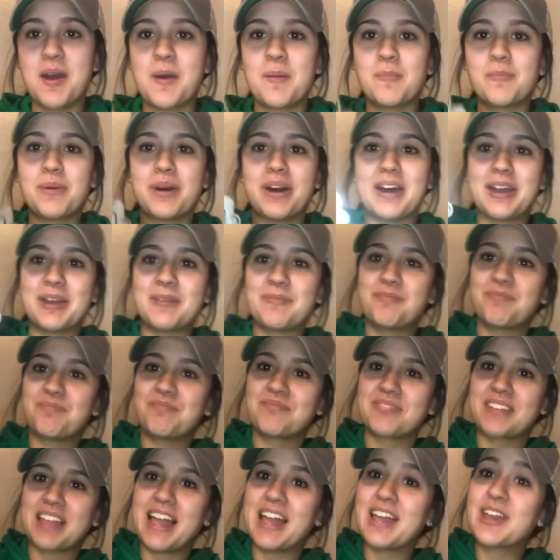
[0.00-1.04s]
But
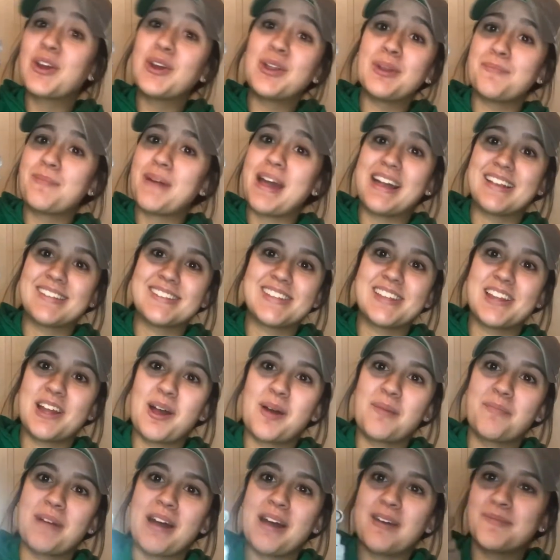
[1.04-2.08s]
I couldn't pass it
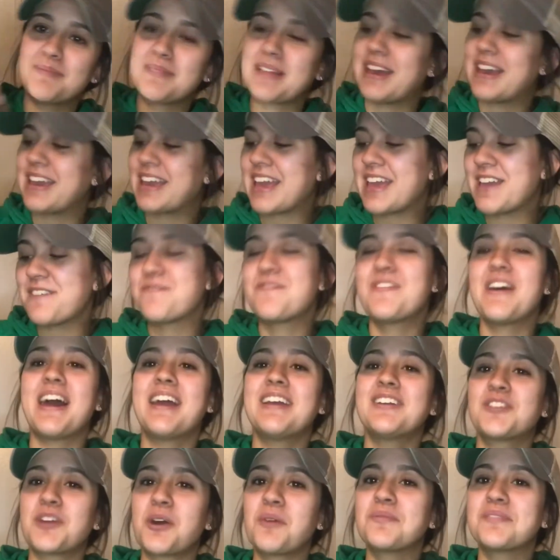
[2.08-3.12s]
up. I'm like, if I
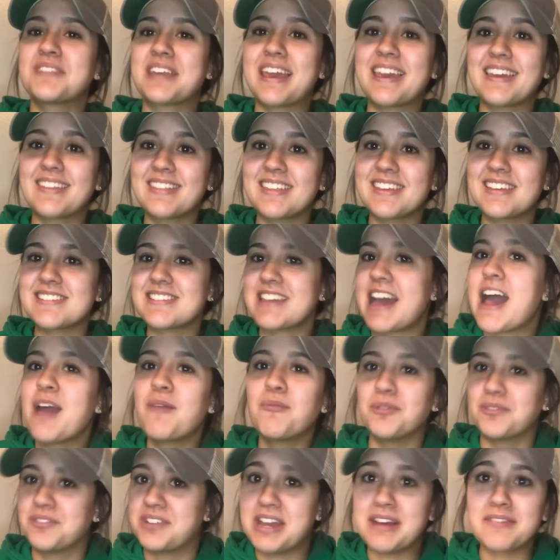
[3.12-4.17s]
don't take this, I
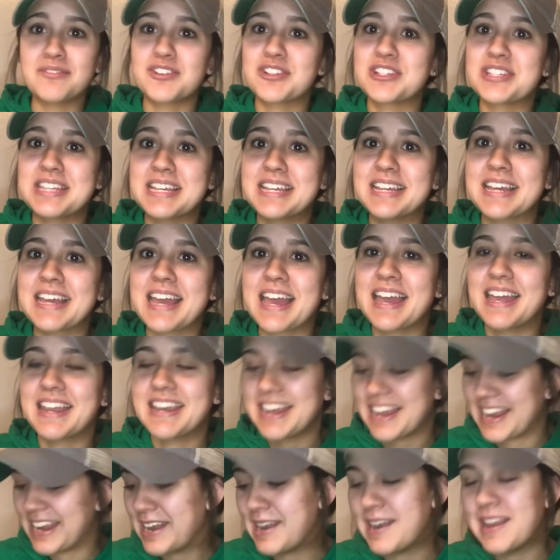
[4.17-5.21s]
will never see it again.
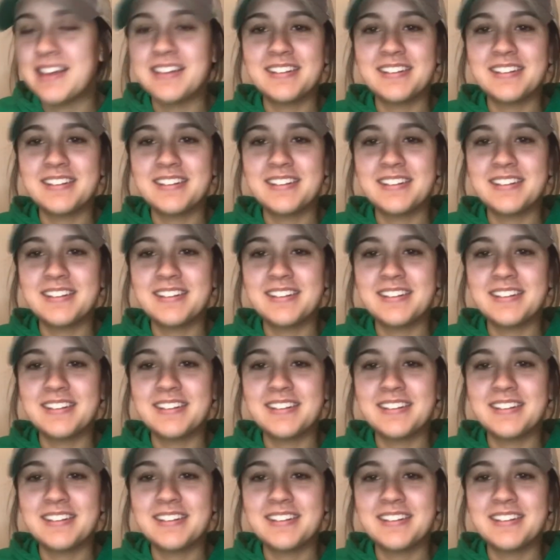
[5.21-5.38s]
And